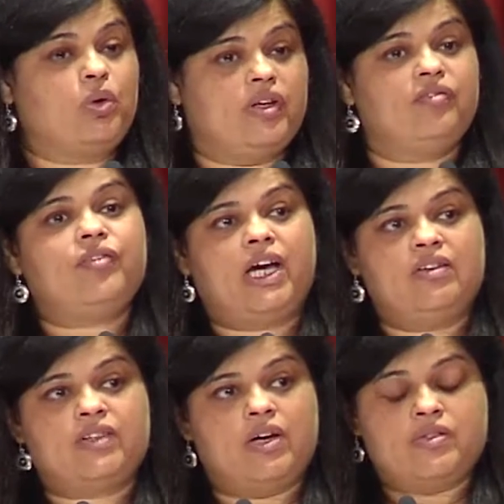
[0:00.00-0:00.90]
than
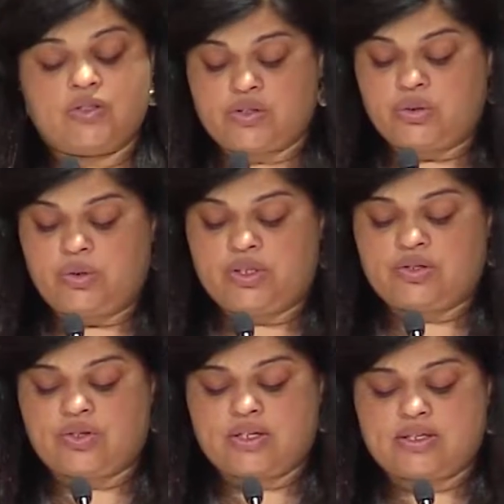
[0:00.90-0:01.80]
5,000 school
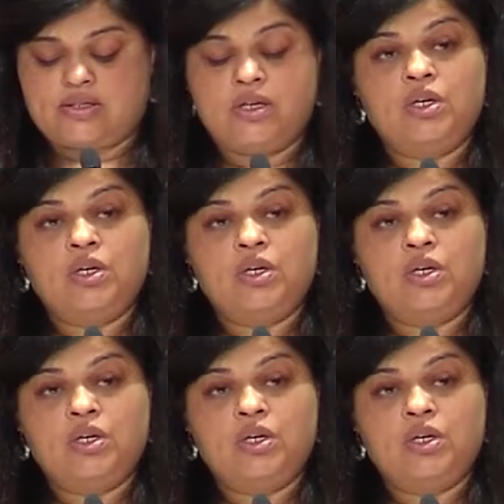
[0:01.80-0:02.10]
districts,